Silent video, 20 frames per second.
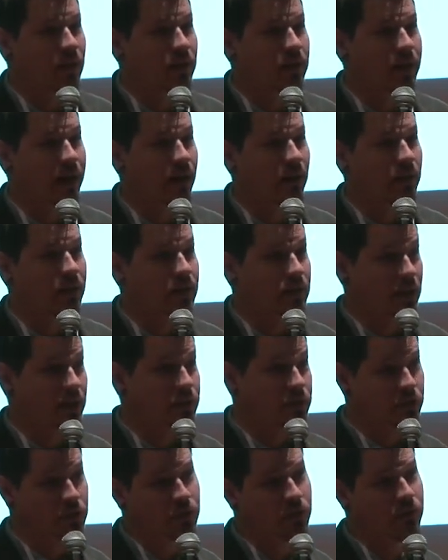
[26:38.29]
Now,
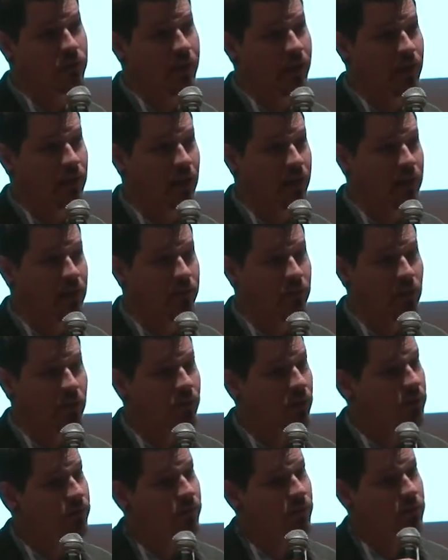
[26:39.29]
it's true that like if you have
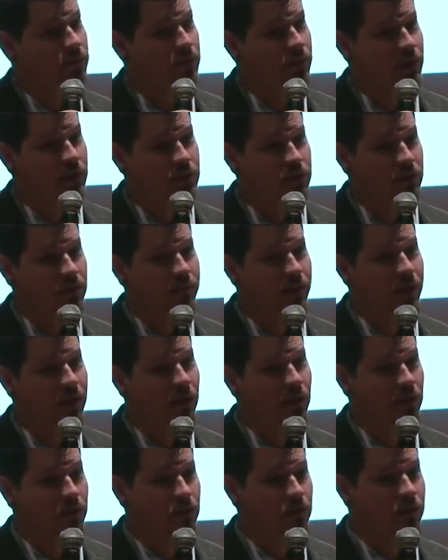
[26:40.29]
unfiltered
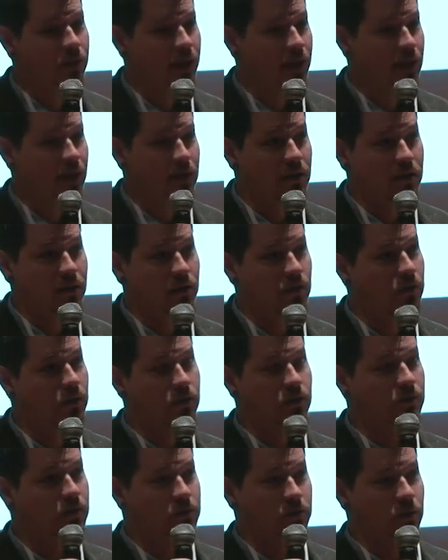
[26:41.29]
HTML, you
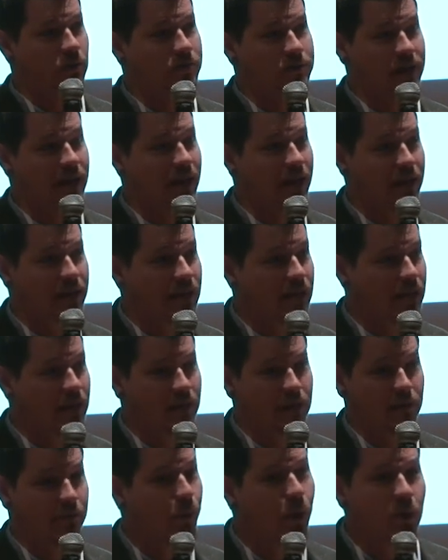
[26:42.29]
could do a script tag
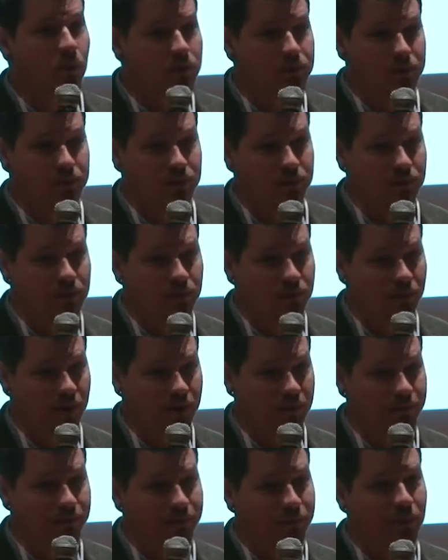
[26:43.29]
and a post,
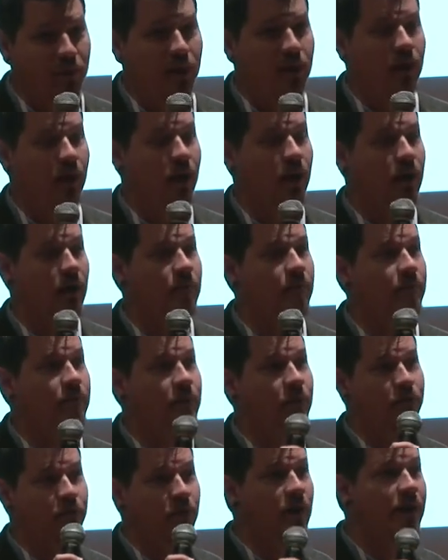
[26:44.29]
right?
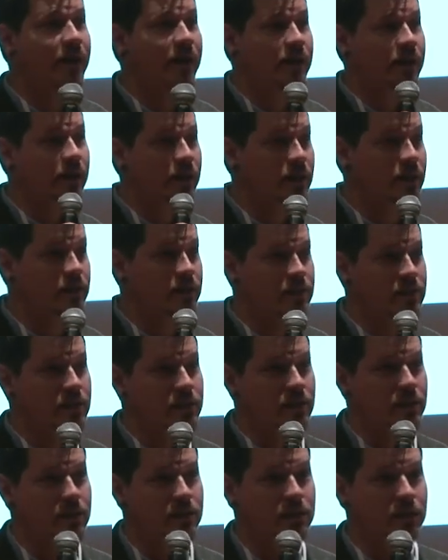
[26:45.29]
The front end is
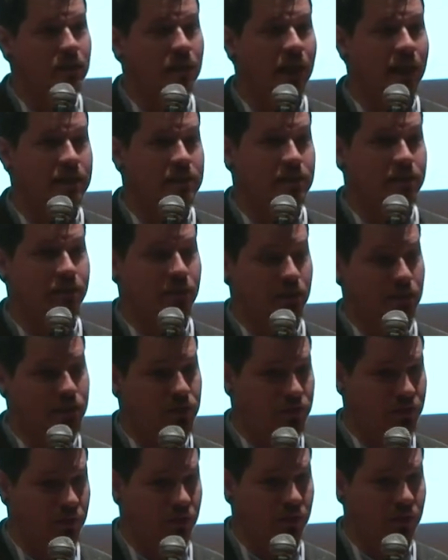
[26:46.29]
less of a
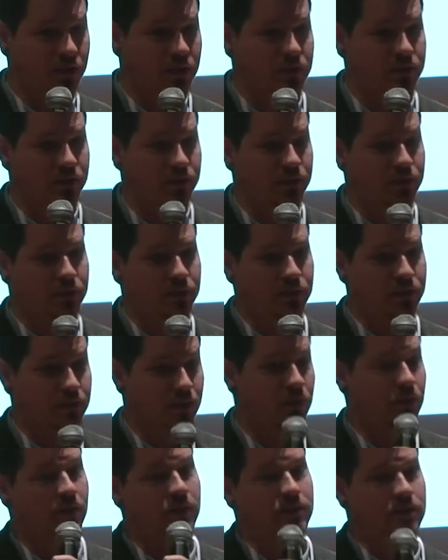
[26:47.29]
concern because there's
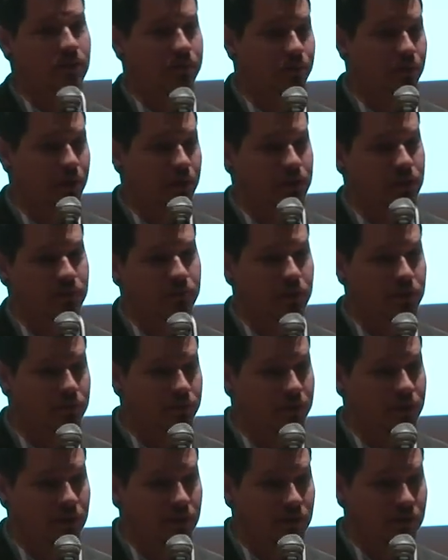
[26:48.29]
cookie separation
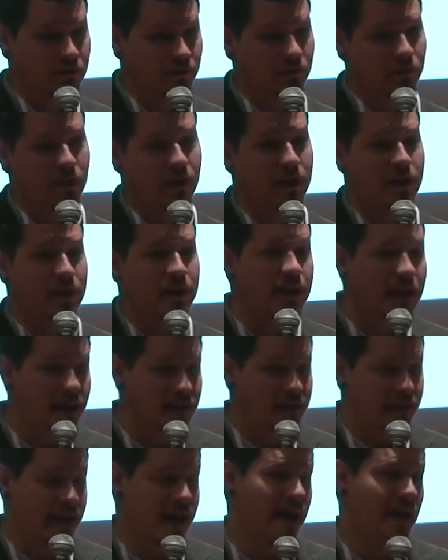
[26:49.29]
between the front end
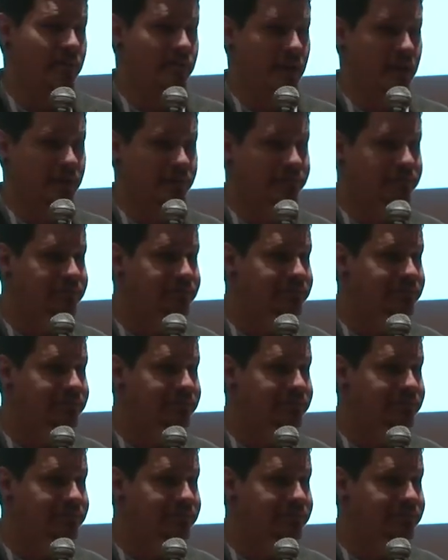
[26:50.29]
and the admin.